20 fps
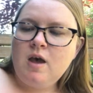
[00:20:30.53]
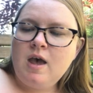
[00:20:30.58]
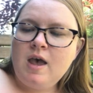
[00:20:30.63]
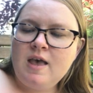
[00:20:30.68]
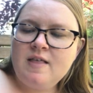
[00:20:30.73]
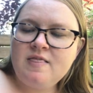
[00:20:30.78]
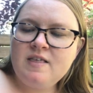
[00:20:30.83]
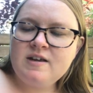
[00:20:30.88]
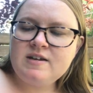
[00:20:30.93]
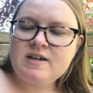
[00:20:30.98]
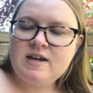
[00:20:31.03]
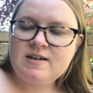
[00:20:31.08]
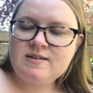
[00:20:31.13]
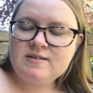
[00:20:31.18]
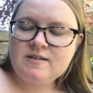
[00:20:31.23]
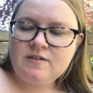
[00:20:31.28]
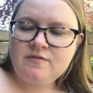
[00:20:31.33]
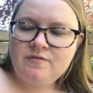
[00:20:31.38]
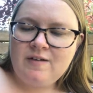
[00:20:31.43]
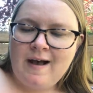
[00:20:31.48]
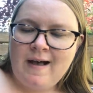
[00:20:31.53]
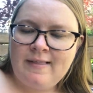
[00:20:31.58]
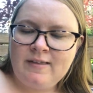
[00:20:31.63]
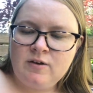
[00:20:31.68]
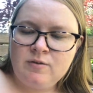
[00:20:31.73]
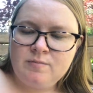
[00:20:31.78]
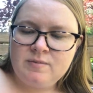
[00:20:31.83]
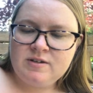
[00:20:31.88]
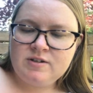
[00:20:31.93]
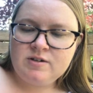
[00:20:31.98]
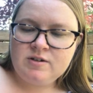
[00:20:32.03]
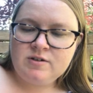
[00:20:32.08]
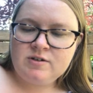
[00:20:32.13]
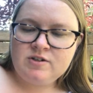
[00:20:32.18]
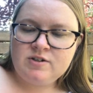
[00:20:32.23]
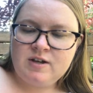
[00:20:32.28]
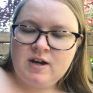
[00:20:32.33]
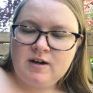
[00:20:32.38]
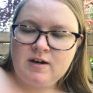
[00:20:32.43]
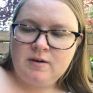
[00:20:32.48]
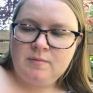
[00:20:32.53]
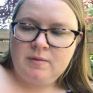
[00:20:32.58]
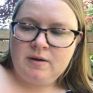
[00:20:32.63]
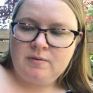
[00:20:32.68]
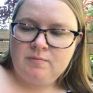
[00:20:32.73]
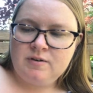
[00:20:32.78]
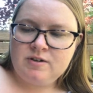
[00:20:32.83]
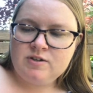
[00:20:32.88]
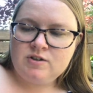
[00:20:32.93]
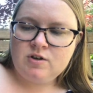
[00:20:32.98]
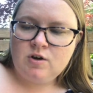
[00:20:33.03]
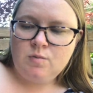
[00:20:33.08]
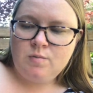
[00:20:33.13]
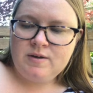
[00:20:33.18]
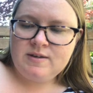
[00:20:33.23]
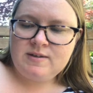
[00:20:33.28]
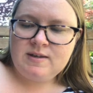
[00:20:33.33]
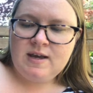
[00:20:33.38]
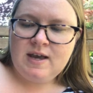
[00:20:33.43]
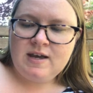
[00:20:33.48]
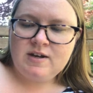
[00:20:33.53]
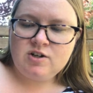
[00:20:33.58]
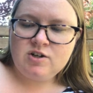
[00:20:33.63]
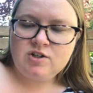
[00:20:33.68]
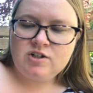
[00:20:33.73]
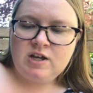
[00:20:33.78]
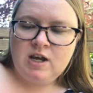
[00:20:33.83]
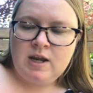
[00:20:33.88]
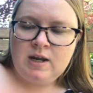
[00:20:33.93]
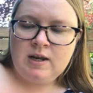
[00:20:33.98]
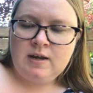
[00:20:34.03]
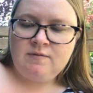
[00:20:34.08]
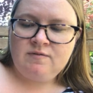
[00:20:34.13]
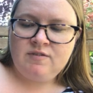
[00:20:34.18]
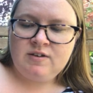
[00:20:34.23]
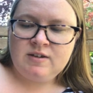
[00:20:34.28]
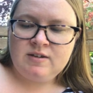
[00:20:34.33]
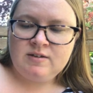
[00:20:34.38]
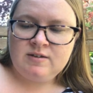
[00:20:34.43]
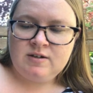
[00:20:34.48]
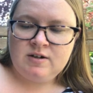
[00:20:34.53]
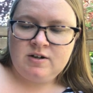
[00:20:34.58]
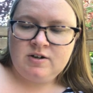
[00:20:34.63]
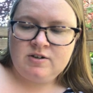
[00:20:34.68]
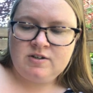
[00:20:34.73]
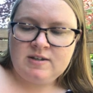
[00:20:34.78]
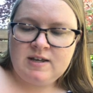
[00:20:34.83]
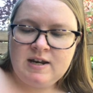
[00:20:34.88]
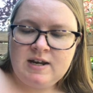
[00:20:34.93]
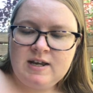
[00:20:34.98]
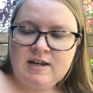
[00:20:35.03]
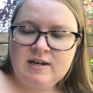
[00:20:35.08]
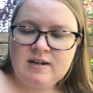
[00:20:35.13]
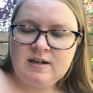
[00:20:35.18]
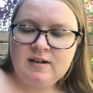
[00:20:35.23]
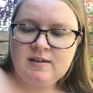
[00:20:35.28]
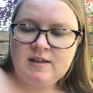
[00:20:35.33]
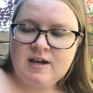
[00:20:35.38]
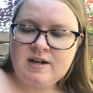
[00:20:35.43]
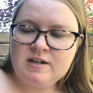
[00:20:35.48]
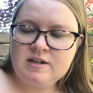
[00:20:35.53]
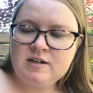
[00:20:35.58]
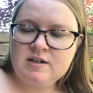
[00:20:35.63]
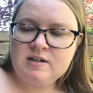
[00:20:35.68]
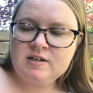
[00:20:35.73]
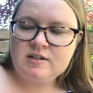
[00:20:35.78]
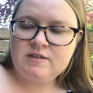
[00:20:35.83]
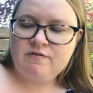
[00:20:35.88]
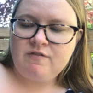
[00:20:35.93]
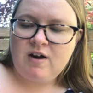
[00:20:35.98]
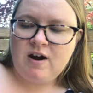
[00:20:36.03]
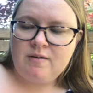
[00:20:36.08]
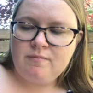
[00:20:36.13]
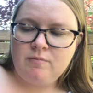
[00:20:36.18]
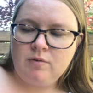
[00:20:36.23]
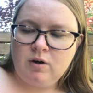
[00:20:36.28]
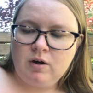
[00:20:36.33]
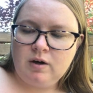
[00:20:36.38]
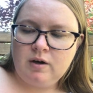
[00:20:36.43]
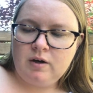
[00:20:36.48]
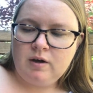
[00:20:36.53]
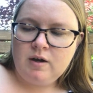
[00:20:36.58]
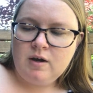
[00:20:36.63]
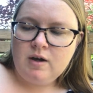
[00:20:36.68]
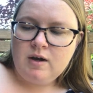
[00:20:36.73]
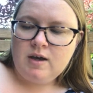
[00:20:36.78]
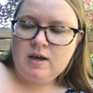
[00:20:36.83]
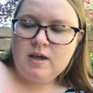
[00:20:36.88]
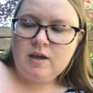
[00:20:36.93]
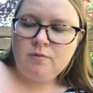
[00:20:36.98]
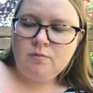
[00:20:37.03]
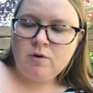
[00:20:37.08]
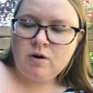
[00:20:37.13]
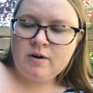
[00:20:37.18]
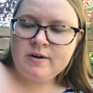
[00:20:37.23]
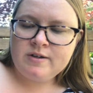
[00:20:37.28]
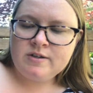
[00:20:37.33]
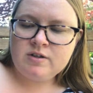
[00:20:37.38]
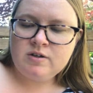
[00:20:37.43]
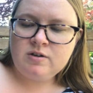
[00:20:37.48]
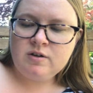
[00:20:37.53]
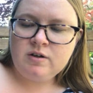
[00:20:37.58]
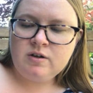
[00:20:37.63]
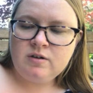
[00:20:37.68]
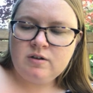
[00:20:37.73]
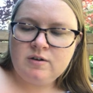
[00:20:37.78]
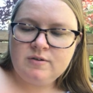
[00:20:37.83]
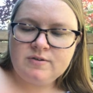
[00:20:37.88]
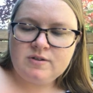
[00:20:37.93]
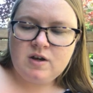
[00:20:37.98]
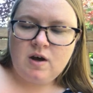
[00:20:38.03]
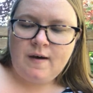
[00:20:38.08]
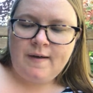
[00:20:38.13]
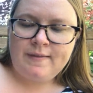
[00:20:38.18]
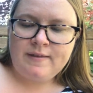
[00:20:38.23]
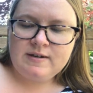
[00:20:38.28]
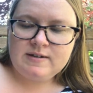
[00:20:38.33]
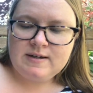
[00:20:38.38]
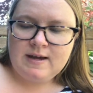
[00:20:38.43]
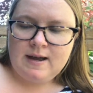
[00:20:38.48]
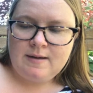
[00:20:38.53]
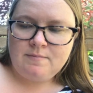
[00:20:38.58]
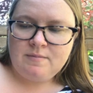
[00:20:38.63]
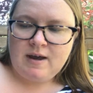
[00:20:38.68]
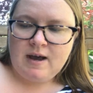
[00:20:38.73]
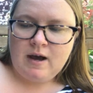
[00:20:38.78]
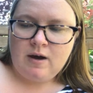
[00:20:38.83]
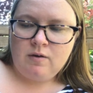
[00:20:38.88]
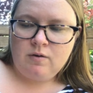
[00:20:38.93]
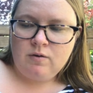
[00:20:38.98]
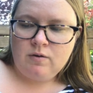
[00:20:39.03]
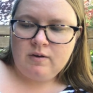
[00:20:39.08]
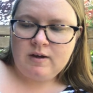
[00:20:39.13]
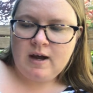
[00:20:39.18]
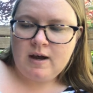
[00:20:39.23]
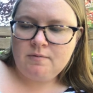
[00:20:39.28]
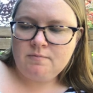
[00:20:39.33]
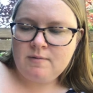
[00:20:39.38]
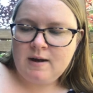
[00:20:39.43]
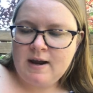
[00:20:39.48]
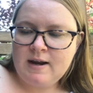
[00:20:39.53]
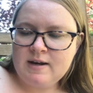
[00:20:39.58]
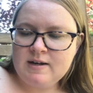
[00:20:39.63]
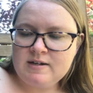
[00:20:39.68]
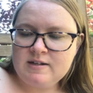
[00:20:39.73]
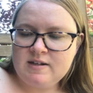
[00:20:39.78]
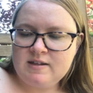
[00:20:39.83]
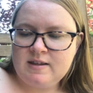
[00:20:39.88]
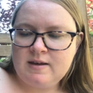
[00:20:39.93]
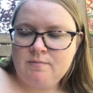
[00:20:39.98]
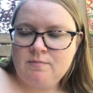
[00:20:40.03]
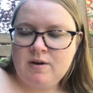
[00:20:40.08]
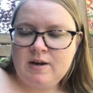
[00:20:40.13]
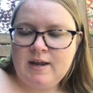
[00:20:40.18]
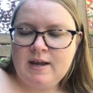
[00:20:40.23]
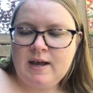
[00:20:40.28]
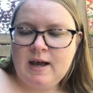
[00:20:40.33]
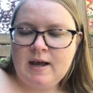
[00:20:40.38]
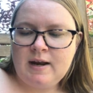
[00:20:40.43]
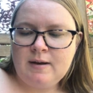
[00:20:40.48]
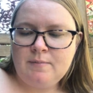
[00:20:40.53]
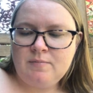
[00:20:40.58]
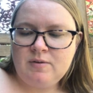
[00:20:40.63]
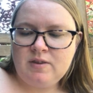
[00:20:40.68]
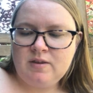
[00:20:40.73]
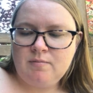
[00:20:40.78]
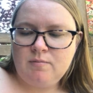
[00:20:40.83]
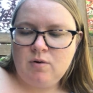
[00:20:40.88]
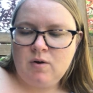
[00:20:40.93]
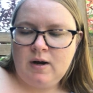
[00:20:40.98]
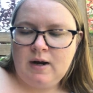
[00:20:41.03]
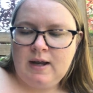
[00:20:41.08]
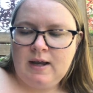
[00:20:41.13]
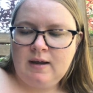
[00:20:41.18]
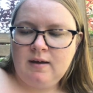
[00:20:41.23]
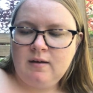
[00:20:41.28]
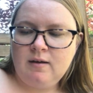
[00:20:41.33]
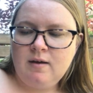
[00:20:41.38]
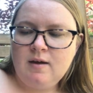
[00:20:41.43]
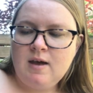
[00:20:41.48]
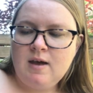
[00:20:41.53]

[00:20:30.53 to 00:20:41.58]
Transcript: In the days that followed, Mr. Zuckerman was so busy entertaining visitors that he neglected his farm work. He wore his good clothes all the time now, got right into them when he got up in the morning.